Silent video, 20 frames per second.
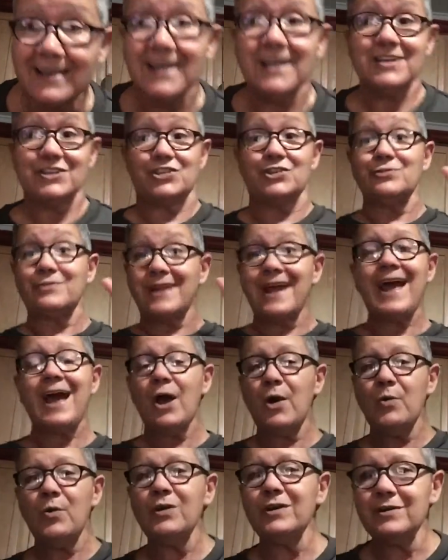So now
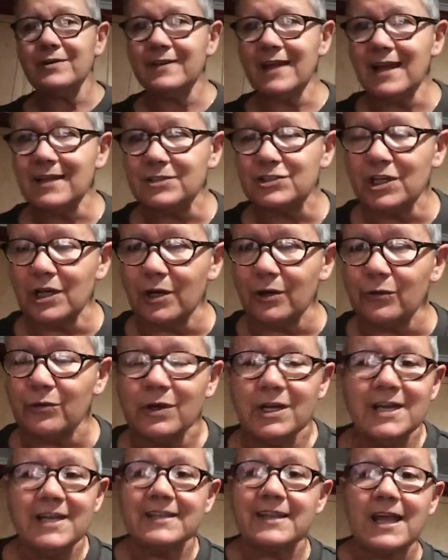what do?
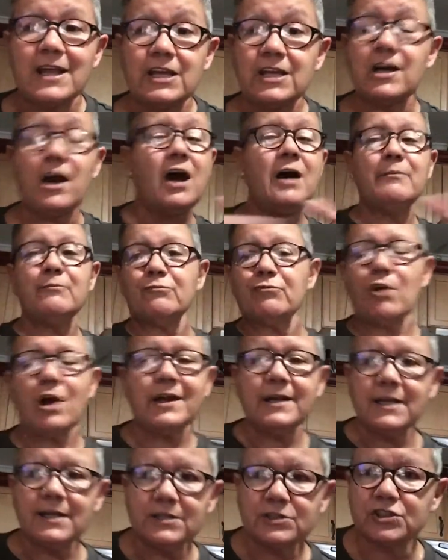They come
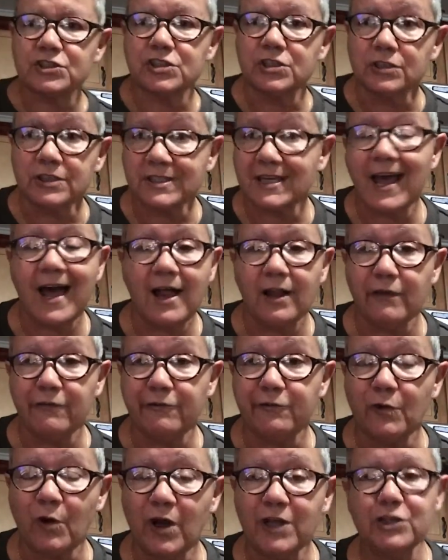running to
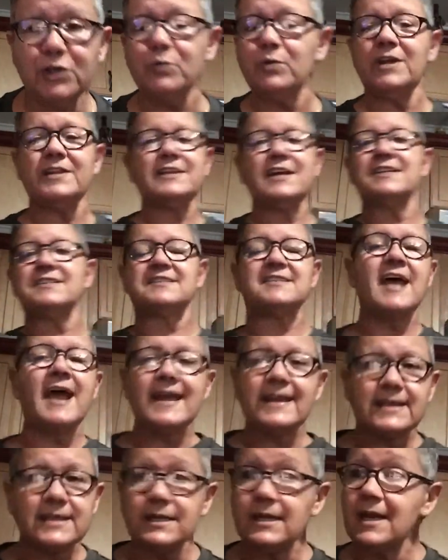California where they're
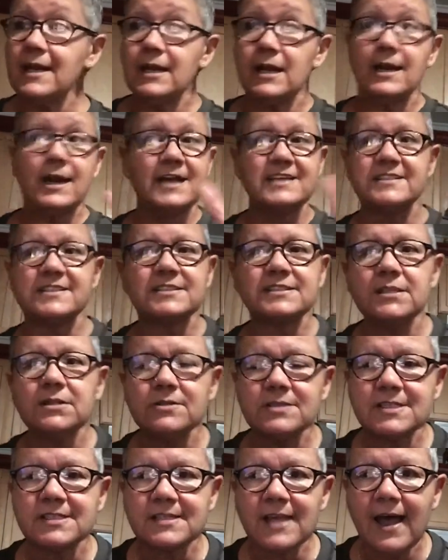taken in. And I
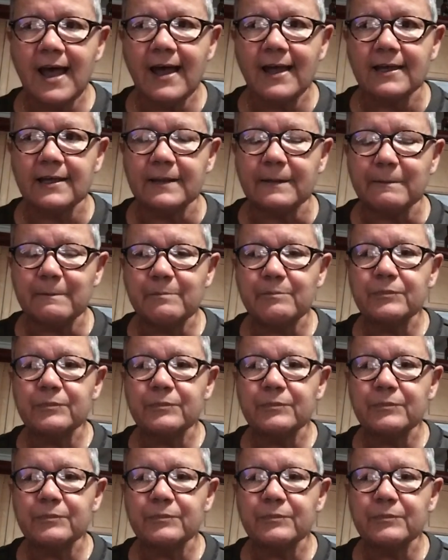still say,